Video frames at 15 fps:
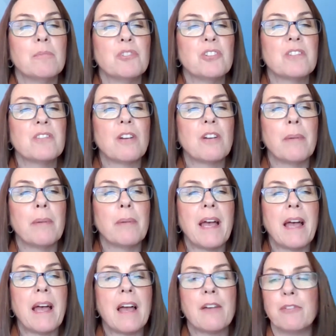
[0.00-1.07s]
just on
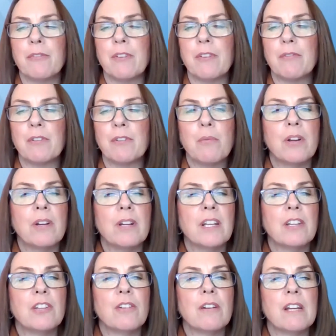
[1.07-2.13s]
behalf of everyone
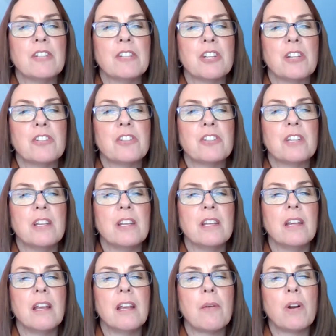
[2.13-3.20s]
at Cure
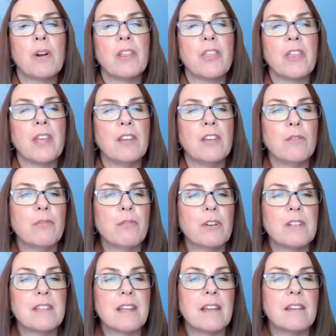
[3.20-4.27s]
HHT, I want to thank you for
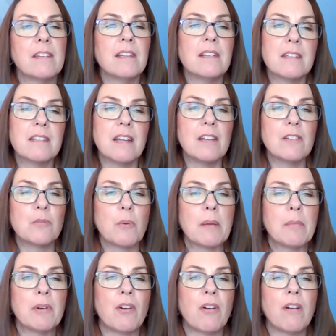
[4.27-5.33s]
attending today's
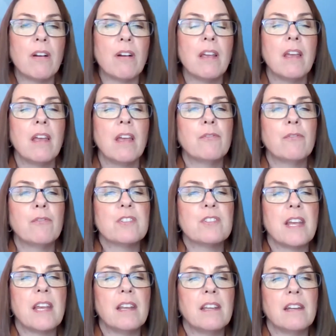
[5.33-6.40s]
webinar and for
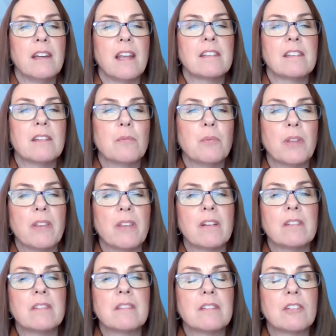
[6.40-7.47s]
staying connected with
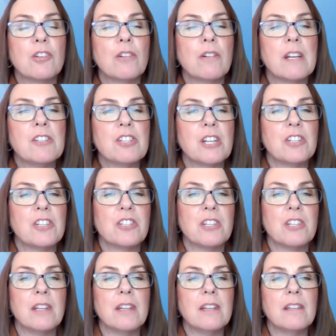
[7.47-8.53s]
us. Cure
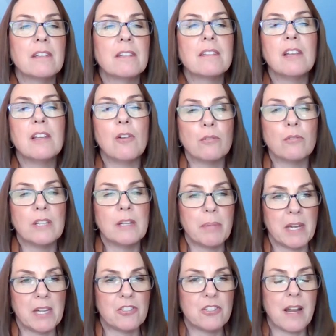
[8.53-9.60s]
HHT is the only
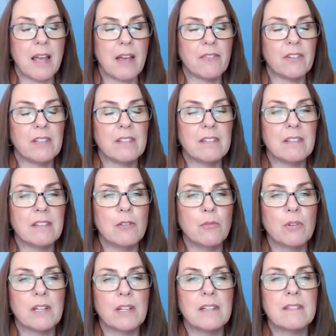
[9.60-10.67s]
patient advocacy
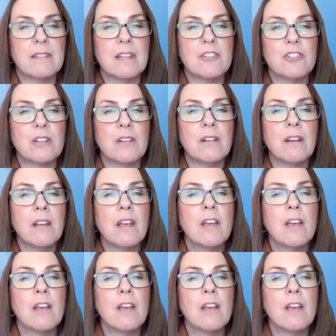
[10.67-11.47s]
organization